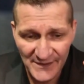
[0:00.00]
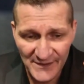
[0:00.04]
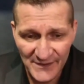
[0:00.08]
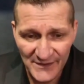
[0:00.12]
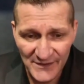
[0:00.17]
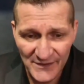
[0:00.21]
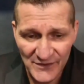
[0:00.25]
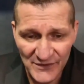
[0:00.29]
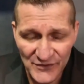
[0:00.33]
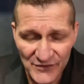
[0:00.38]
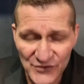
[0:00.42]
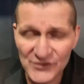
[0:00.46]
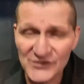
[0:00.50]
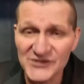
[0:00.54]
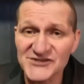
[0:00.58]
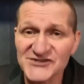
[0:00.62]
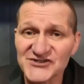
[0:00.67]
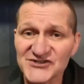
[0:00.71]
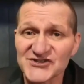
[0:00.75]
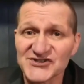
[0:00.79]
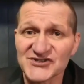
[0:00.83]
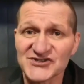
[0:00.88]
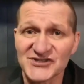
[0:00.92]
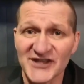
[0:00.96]
you can
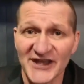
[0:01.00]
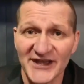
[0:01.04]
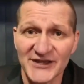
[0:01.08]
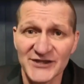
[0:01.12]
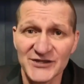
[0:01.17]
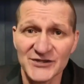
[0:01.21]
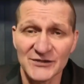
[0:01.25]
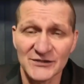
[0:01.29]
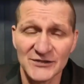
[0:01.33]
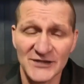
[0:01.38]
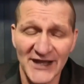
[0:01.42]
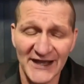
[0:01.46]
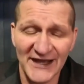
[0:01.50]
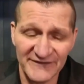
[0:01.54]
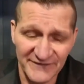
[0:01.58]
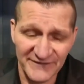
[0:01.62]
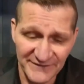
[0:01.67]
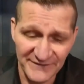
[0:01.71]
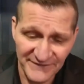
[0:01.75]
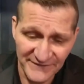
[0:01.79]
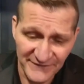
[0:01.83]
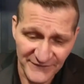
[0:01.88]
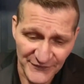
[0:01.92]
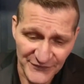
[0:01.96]
sustain your life
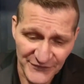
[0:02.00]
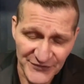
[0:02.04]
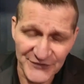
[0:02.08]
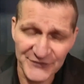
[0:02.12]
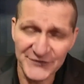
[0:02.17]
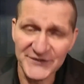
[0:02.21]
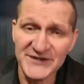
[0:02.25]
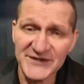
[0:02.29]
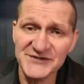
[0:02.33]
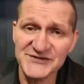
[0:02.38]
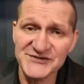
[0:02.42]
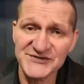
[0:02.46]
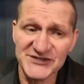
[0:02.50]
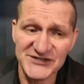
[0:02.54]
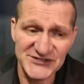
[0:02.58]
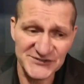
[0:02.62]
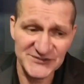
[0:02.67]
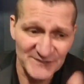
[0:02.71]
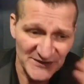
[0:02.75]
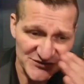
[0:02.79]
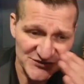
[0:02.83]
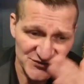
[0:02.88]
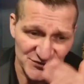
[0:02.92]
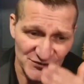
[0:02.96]
for 3 to 6
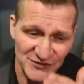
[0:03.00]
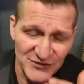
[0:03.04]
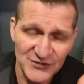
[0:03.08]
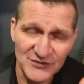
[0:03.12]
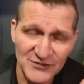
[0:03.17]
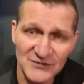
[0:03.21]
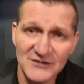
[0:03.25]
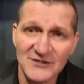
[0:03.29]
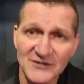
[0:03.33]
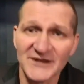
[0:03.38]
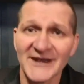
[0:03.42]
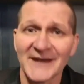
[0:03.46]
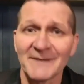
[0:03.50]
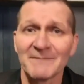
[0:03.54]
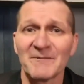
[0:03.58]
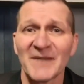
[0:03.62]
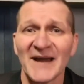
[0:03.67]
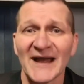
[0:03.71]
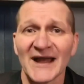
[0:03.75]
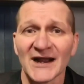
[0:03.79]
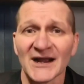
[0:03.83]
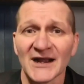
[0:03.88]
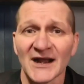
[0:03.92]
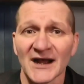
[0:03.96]
months so you can get
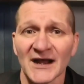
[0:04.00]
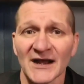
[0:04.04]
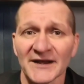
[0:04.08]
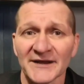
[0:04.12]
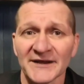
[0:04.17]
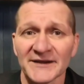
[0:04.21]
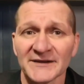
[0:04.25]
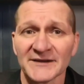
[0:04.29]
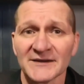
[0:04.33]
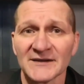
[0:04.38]
back on.